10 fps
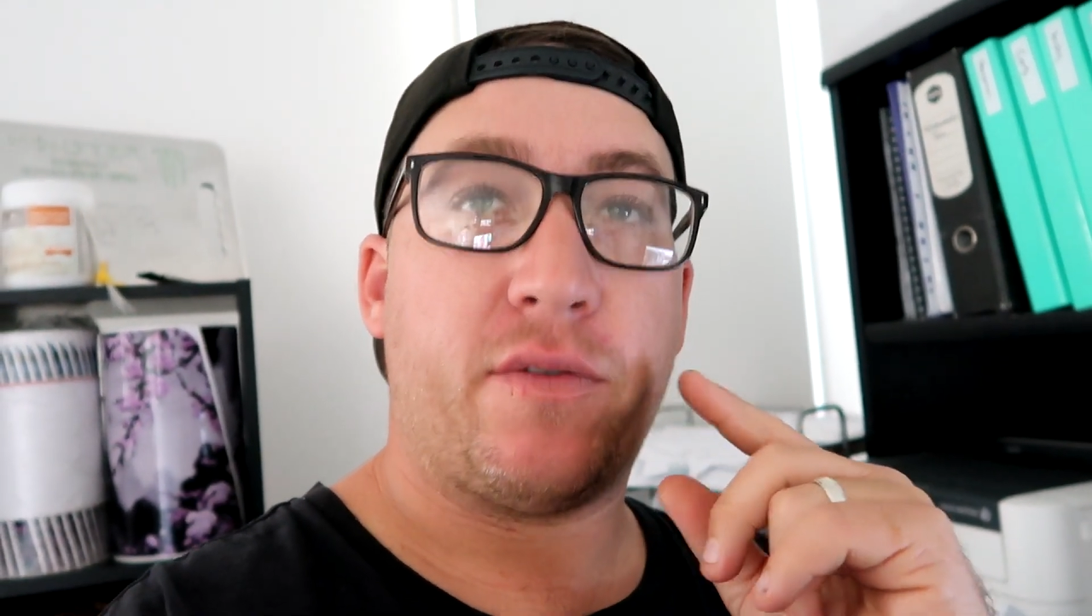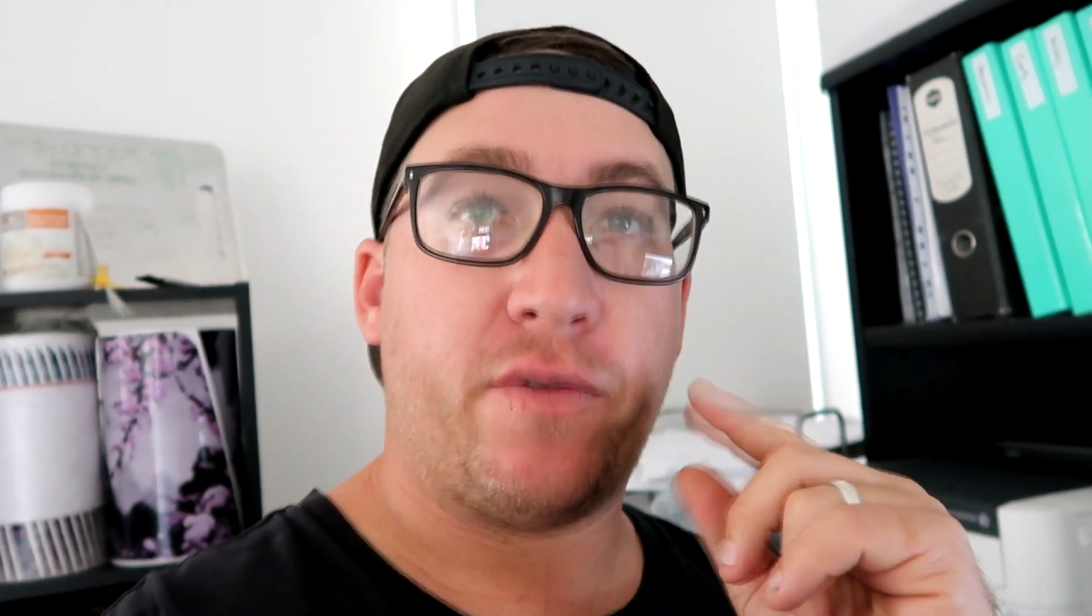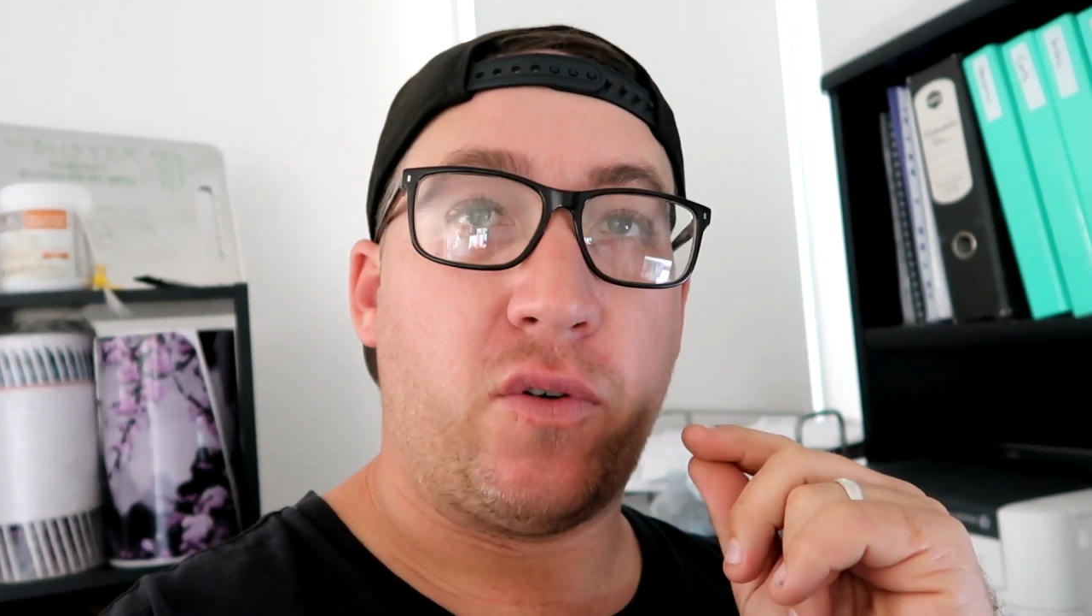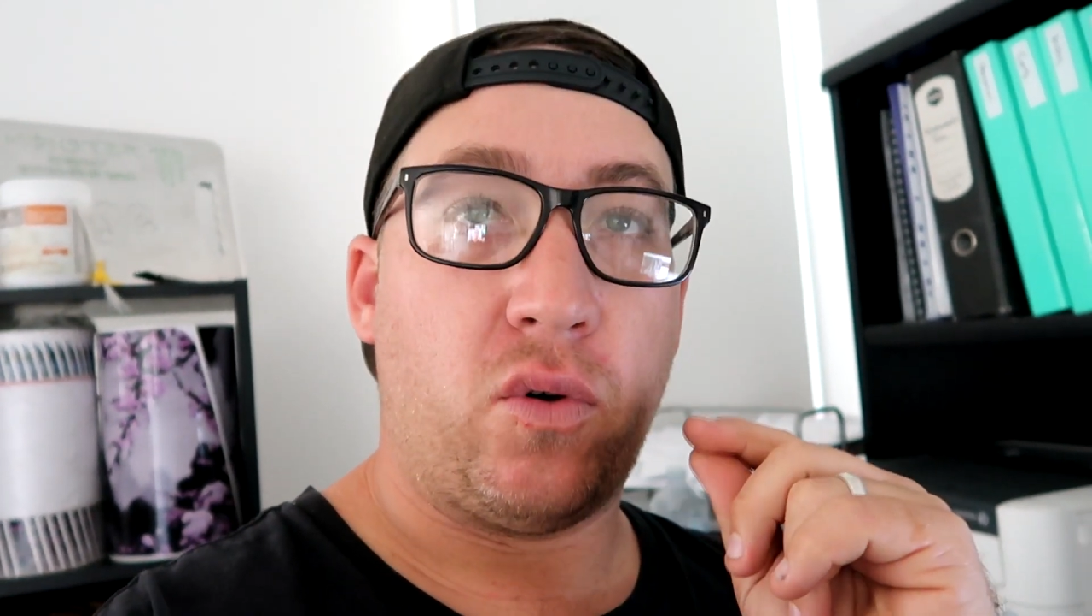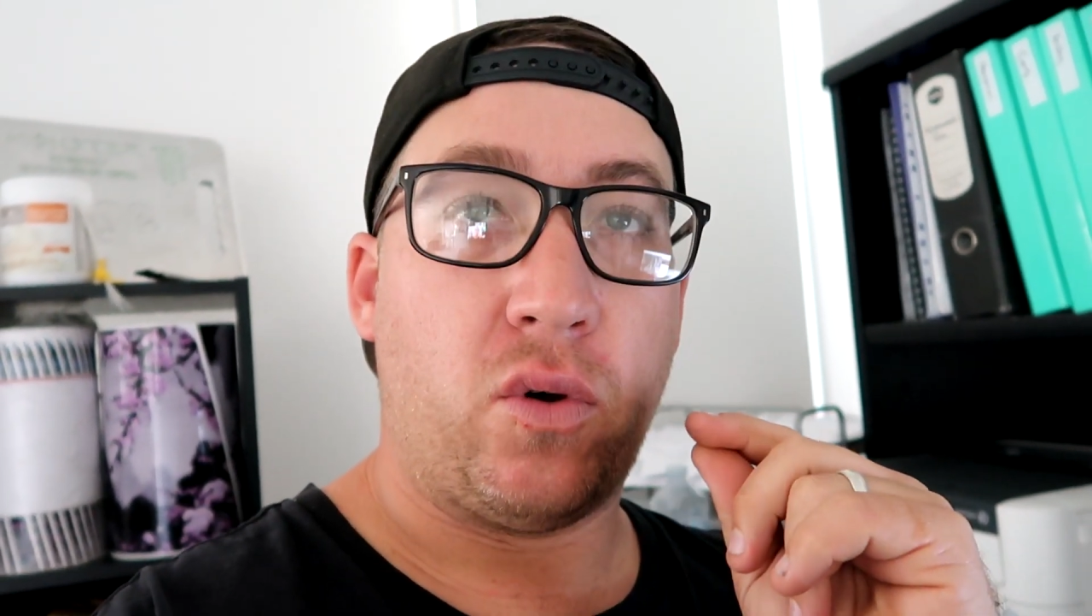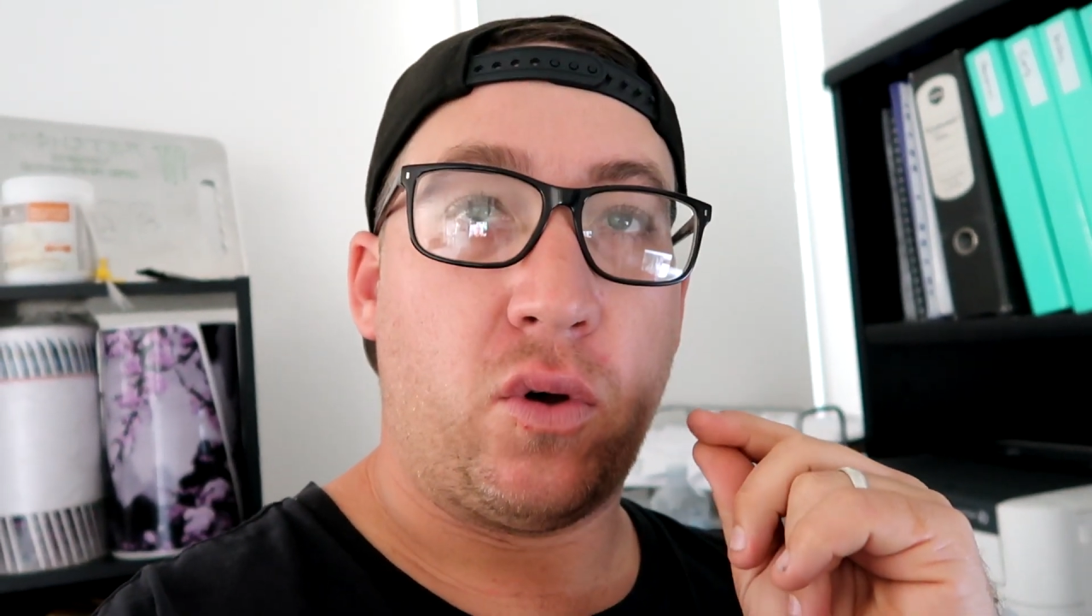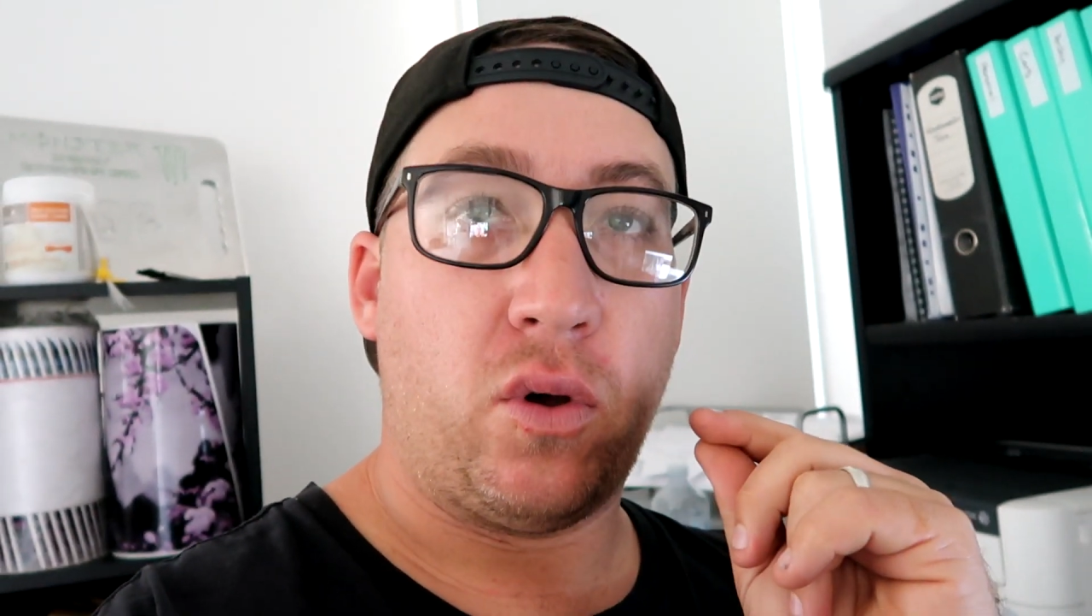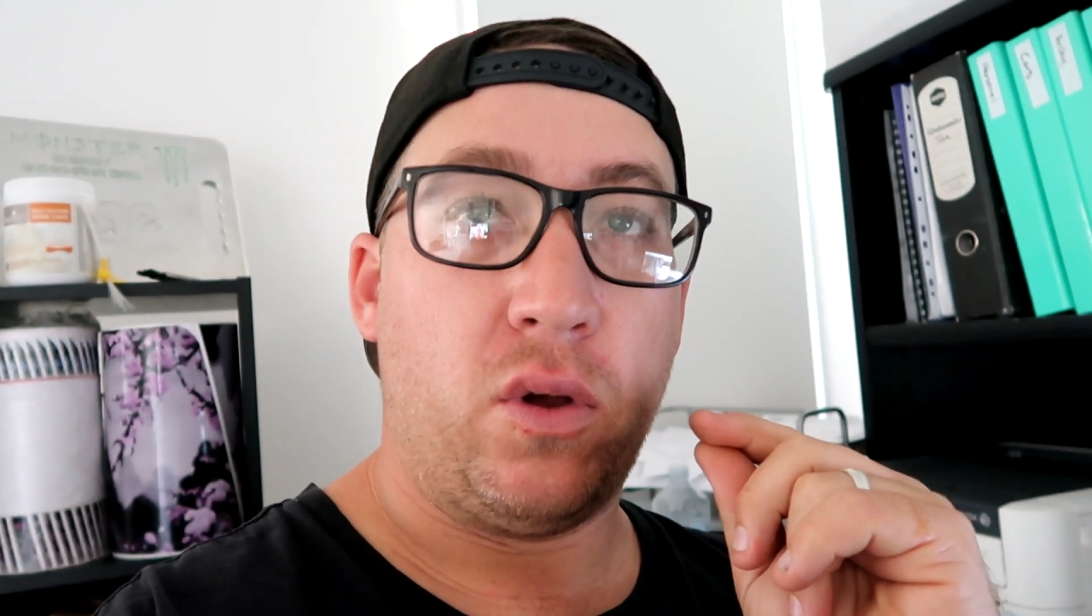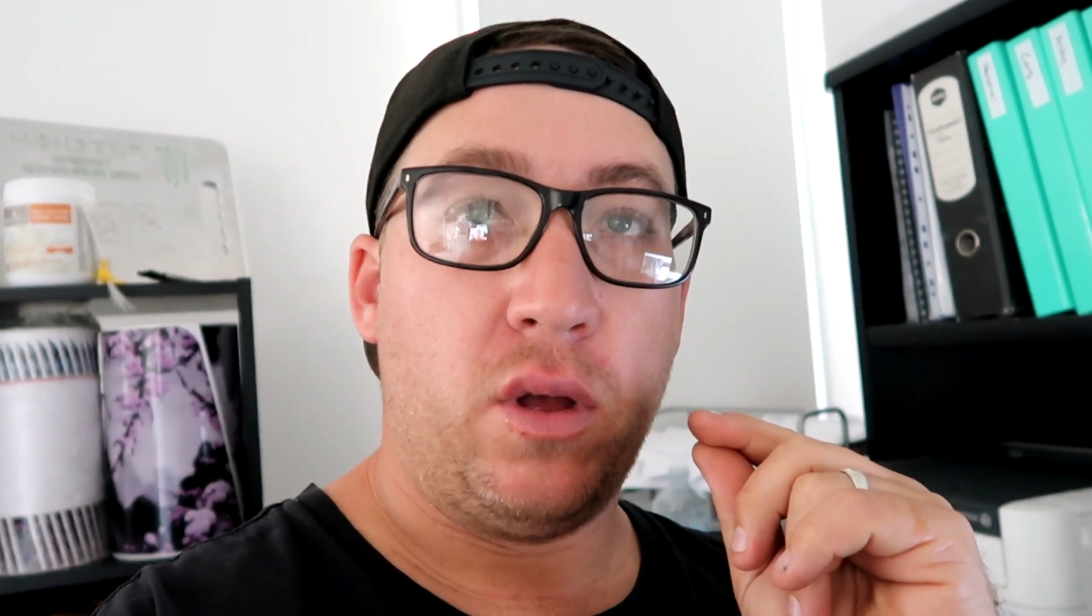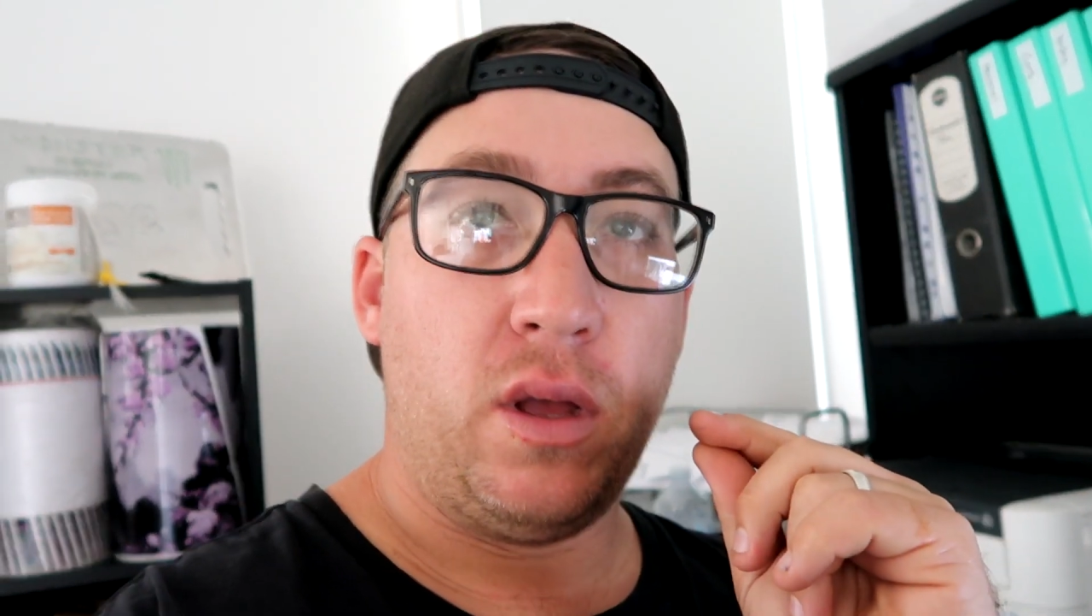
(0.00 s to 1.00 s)

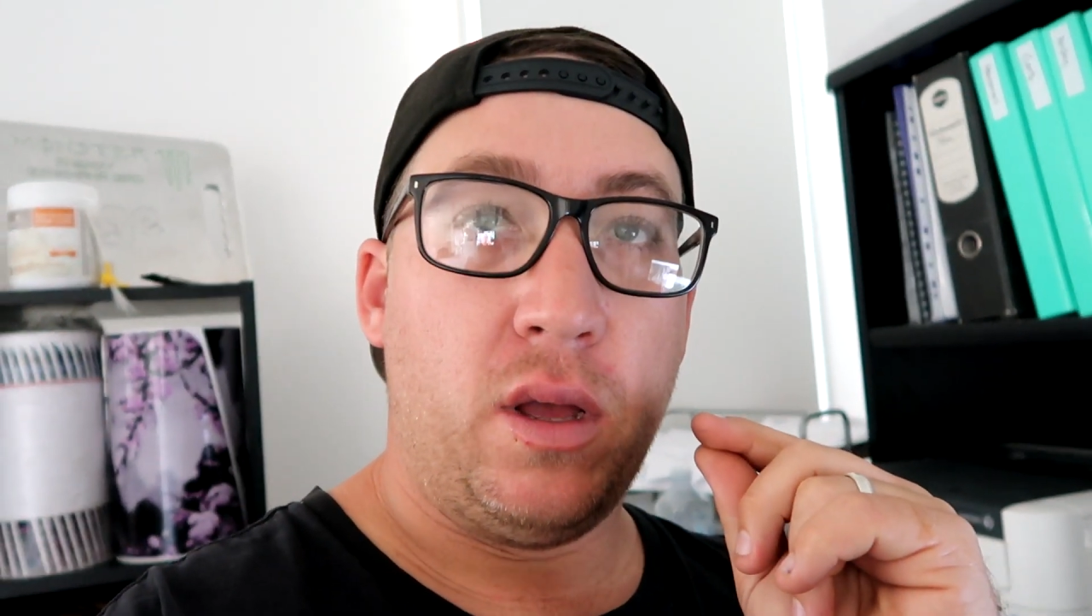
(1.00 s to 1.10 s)
for